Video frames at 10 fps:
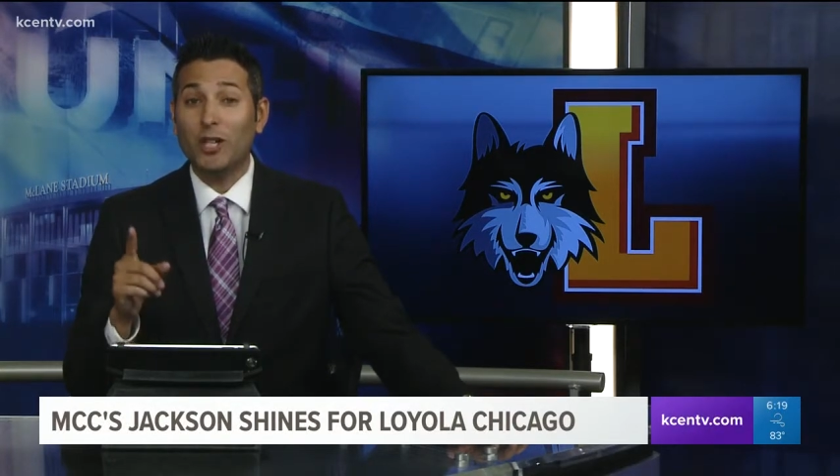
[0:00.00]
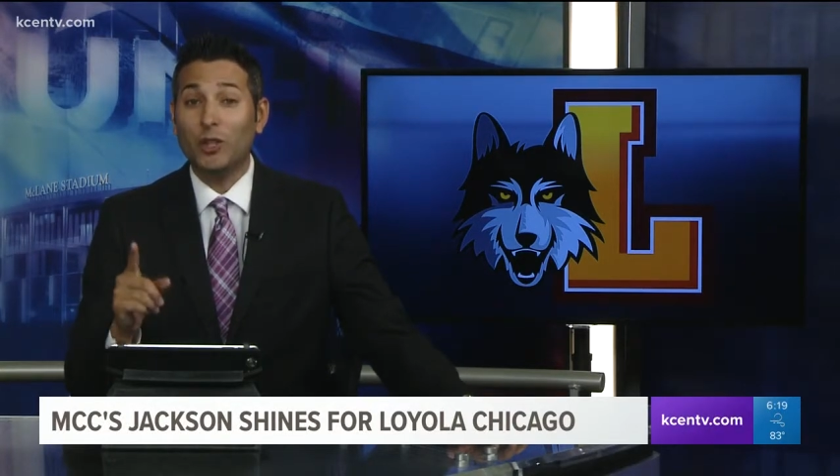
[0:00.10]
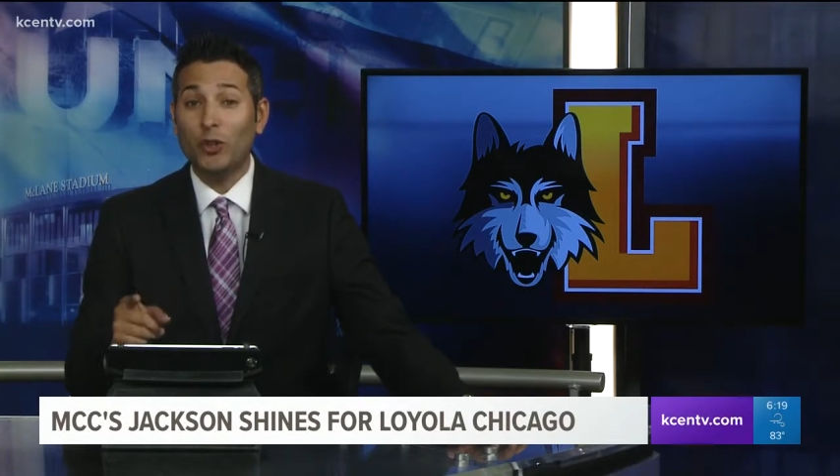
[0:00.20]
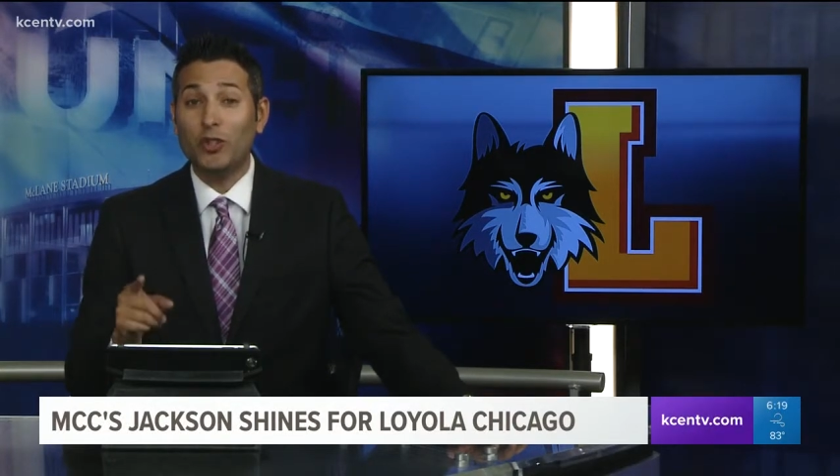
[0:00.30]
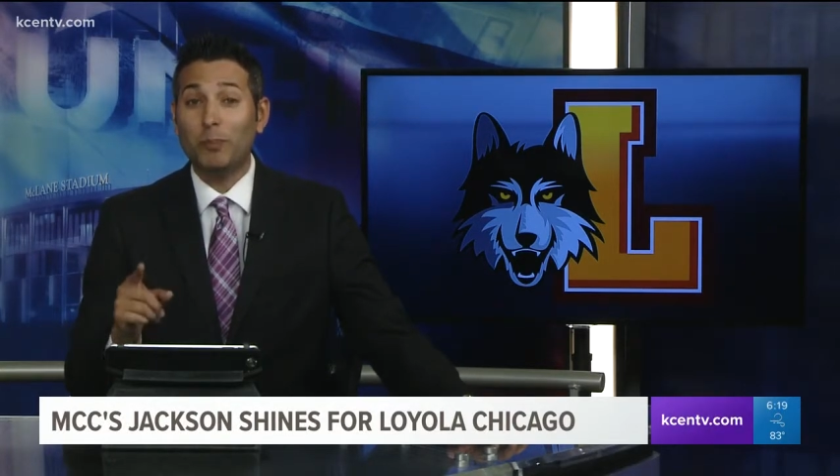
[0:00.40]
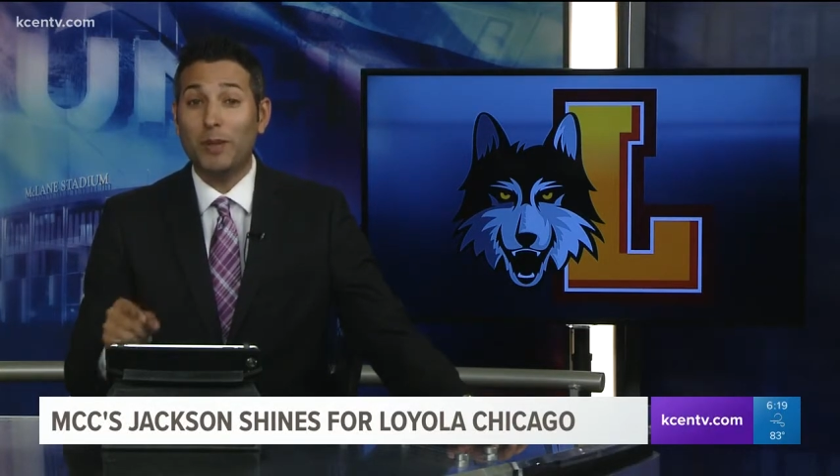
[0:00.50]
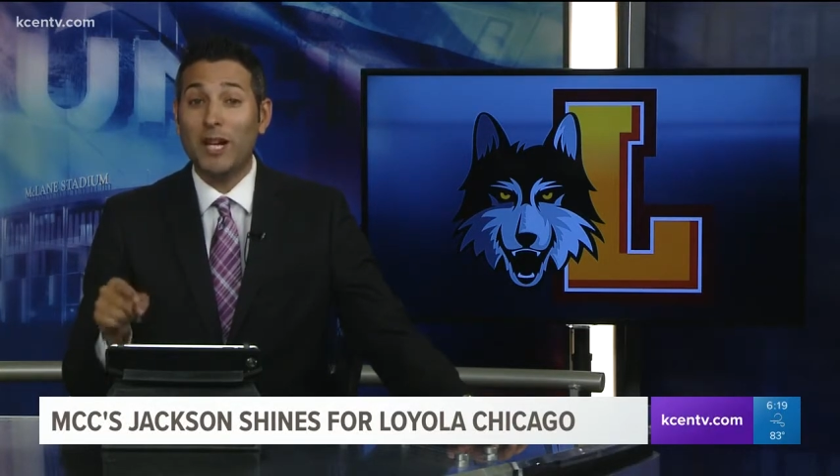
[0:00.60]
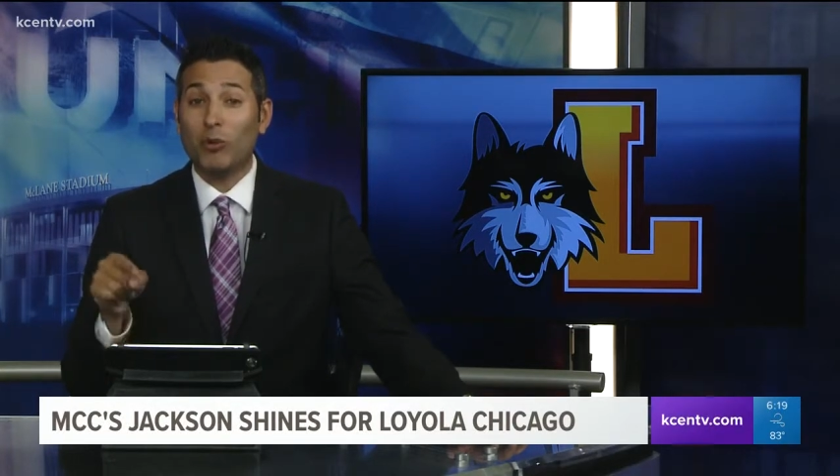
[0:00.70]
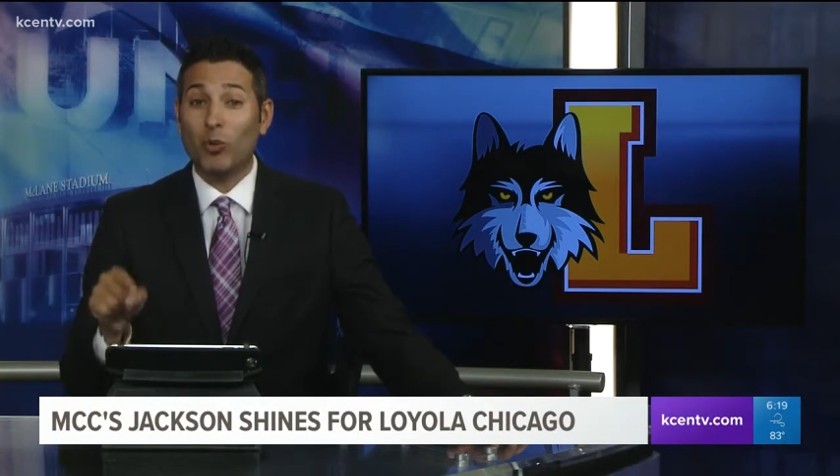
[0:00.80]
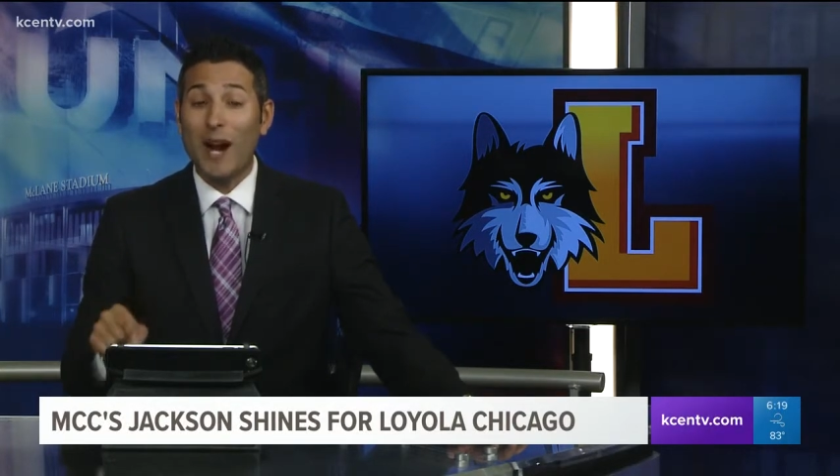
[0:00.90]
used to
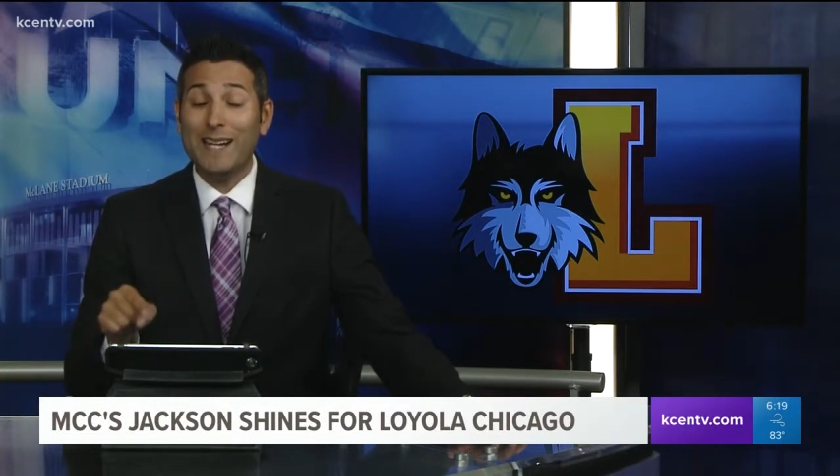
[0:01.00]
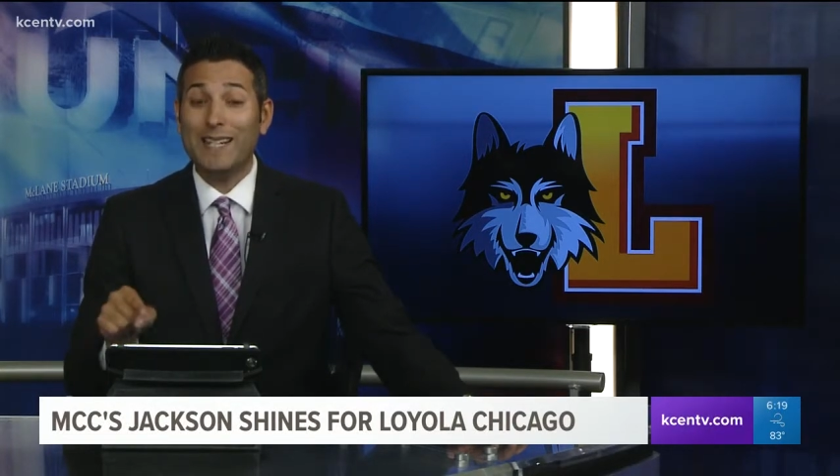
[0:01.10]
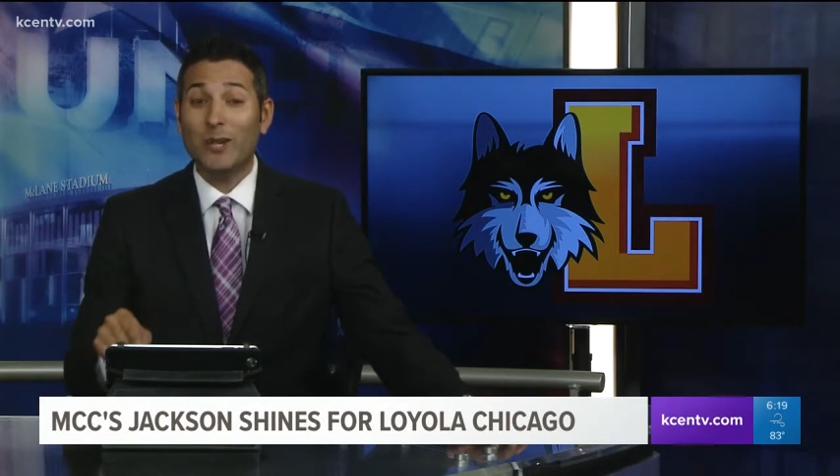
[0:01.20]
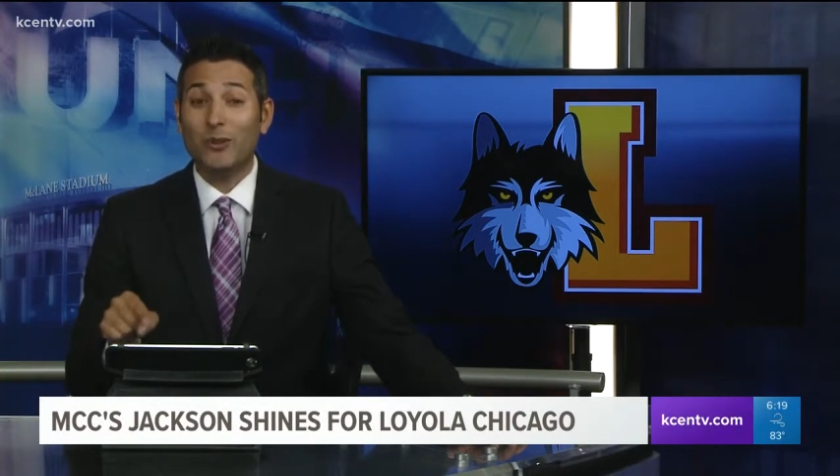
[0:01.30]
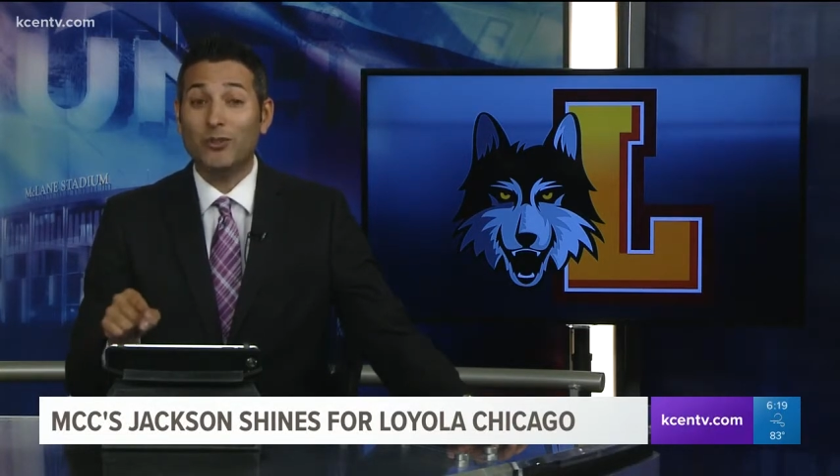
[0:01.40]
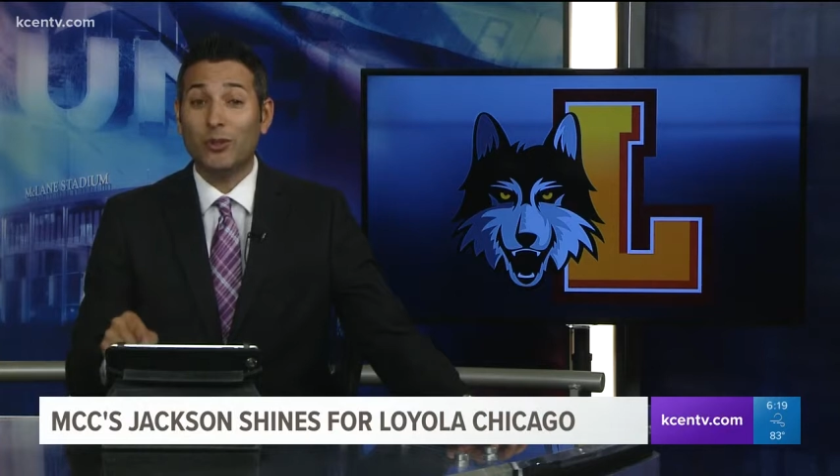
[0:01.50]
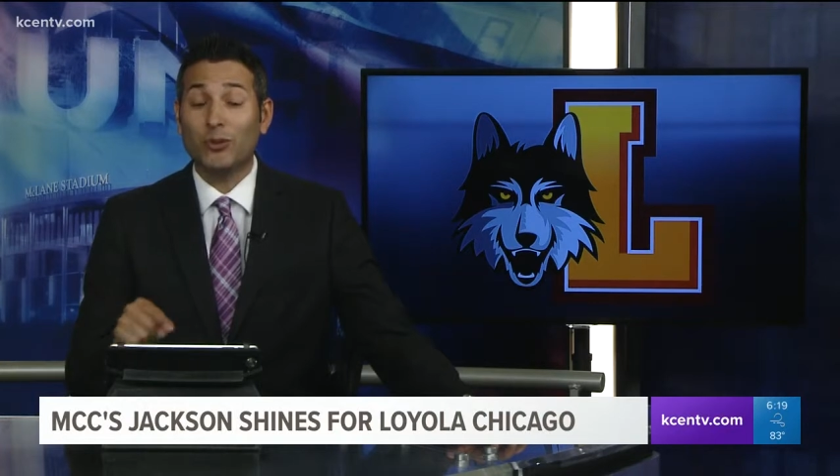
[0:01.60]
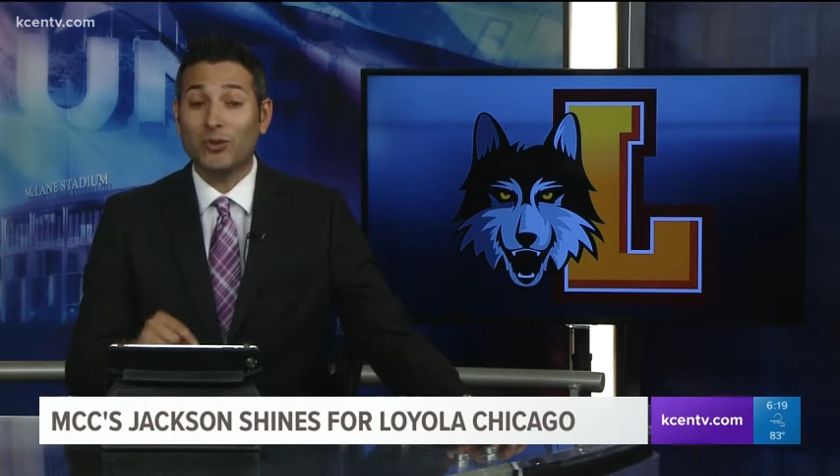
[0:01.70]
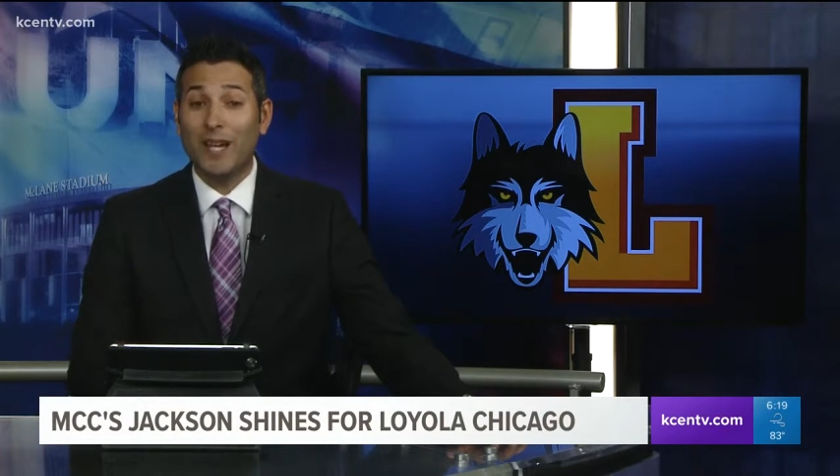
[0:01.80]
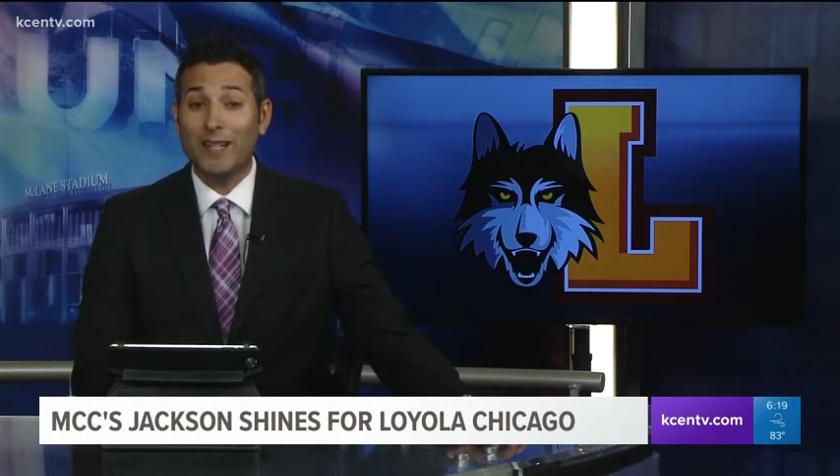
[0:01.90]
play right here in
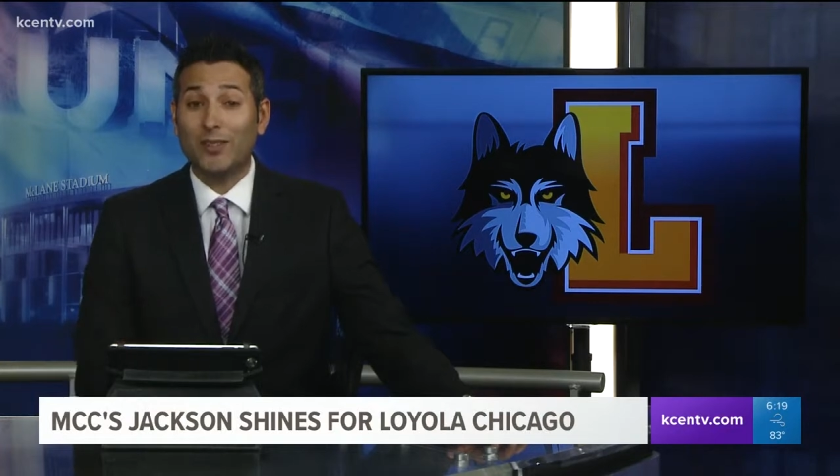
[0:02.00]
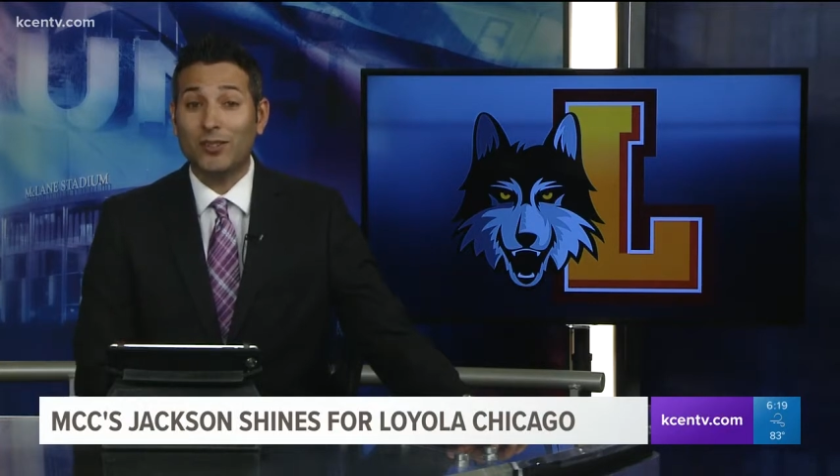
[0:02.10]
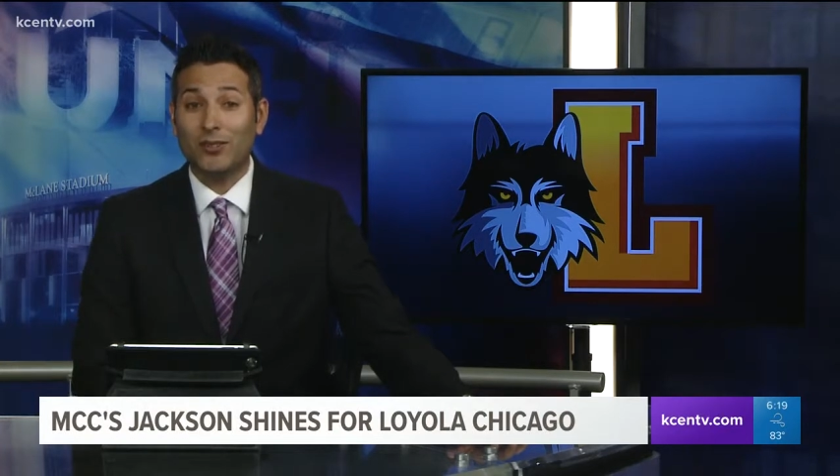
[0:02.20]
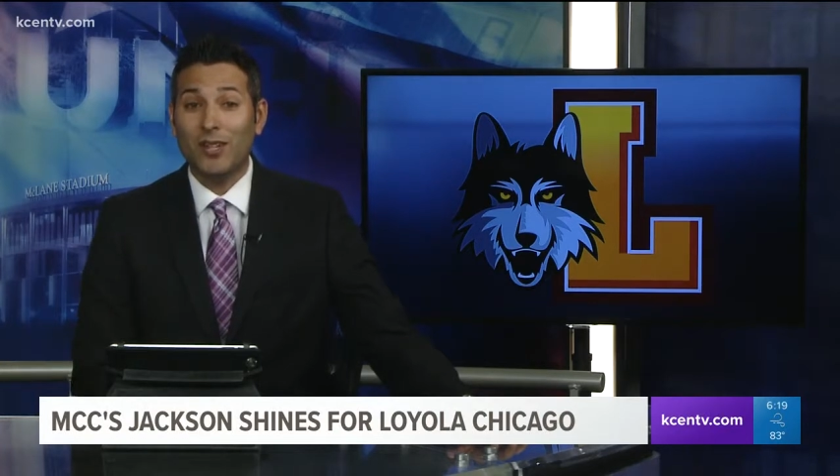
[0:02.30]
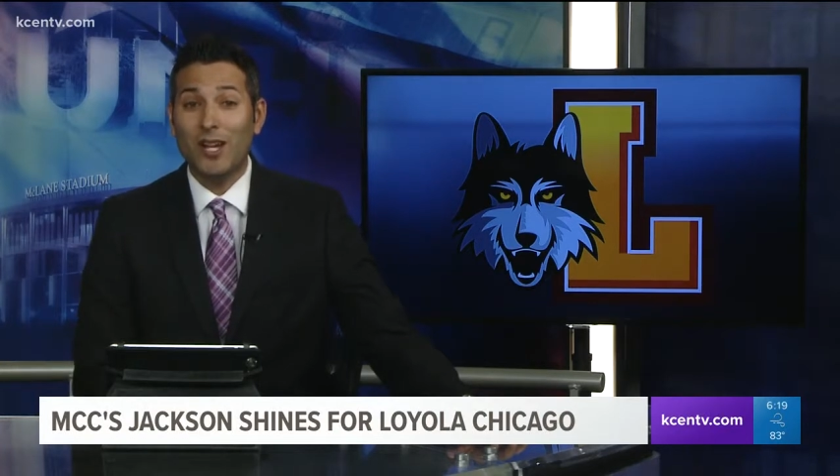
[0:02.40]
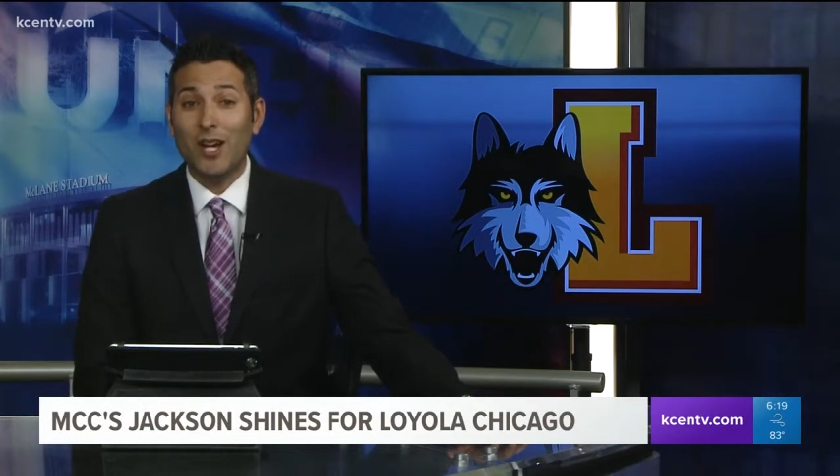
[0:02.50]
Central Texas?